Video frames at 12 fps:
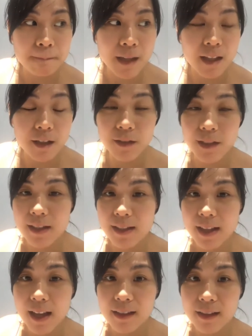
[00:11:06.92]
even
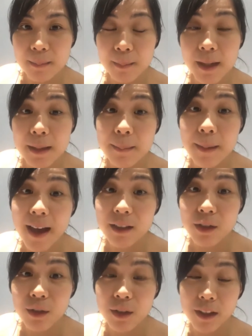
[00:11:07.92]
sent money
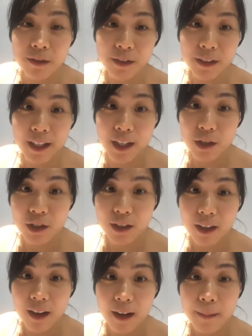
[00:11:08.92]
back to her
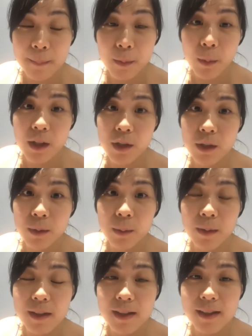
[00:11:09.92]
village, where
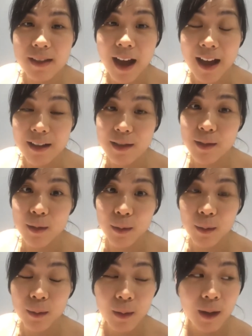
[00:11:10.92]
she was asked
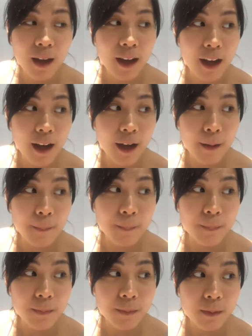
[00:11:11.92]
to
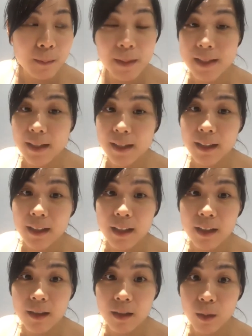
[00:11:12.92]

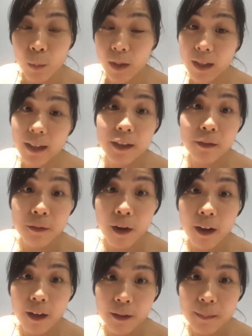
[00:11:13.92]
basically work in a
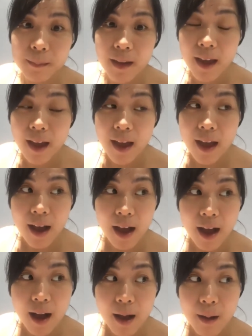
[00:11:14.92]
farm.
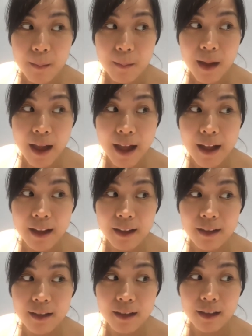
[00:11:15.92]

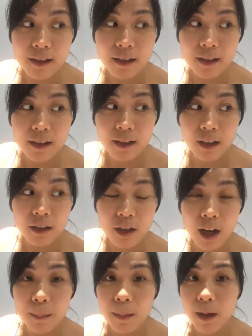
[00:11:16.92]
And on
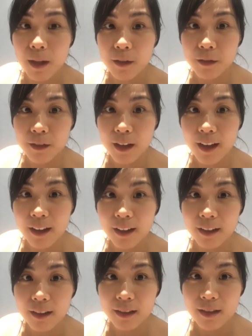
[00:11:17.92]
top of
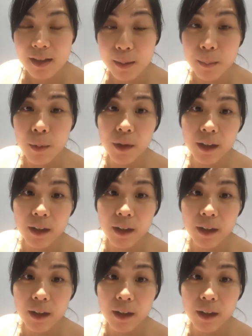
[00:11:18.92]
like supporting